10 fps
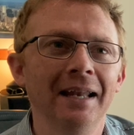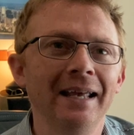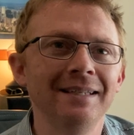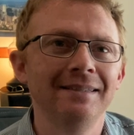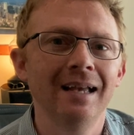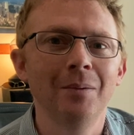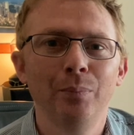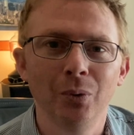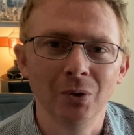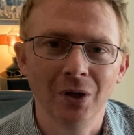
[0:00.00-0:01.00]
an
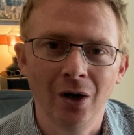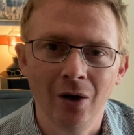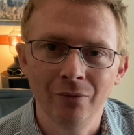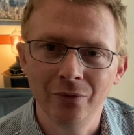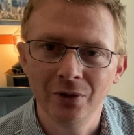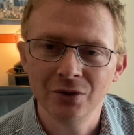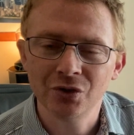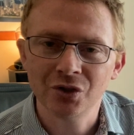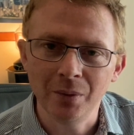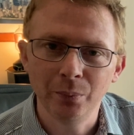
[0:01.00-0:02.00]
example of
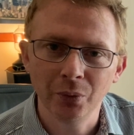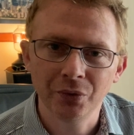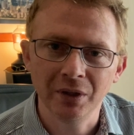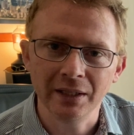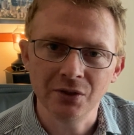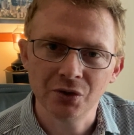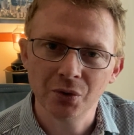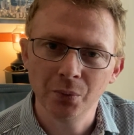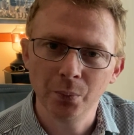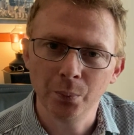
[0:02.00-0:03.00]
simple
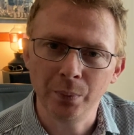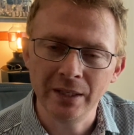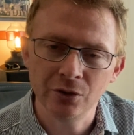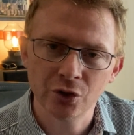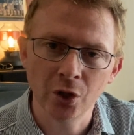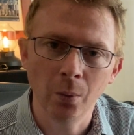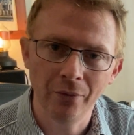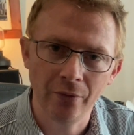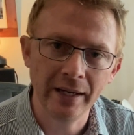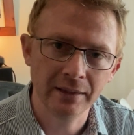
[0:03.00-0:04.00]
things being so
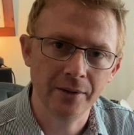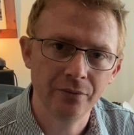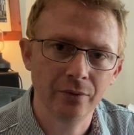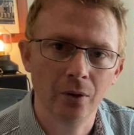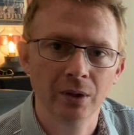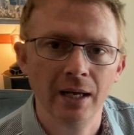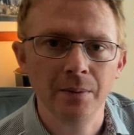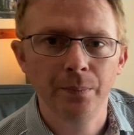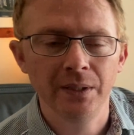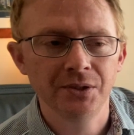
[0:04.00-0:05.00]
effective.
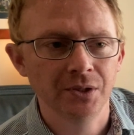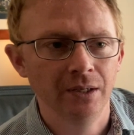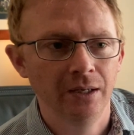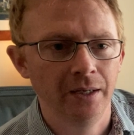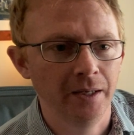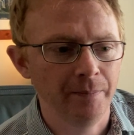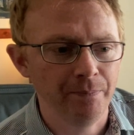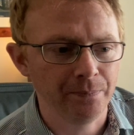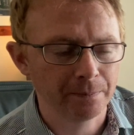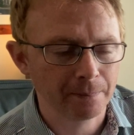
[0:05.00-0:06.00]
Okay,
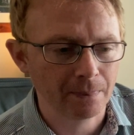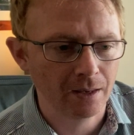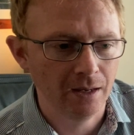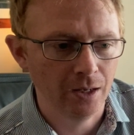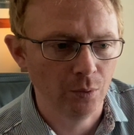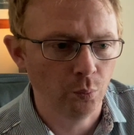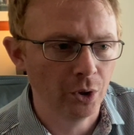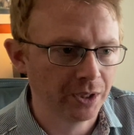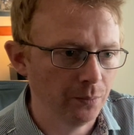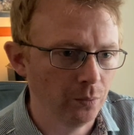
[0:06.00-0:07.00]
Peter,
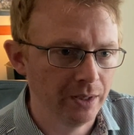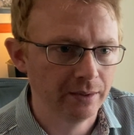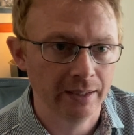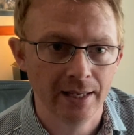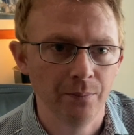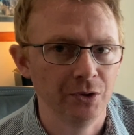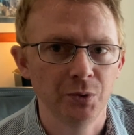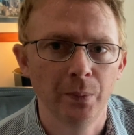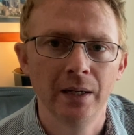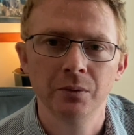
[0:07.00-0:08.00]
working with
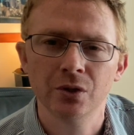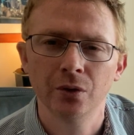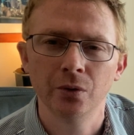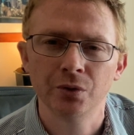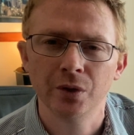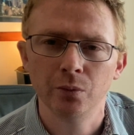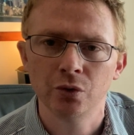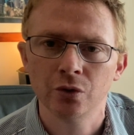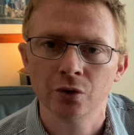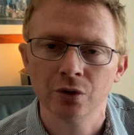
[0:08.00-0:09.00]
his power tools, it
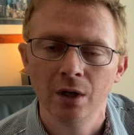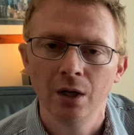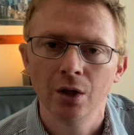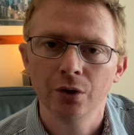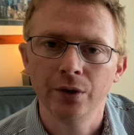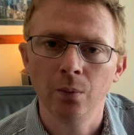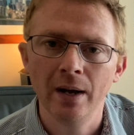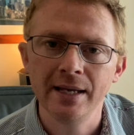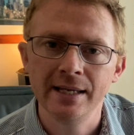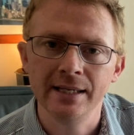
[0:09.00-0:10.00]
was just the
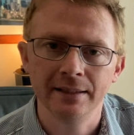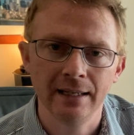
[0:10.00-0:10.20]
way he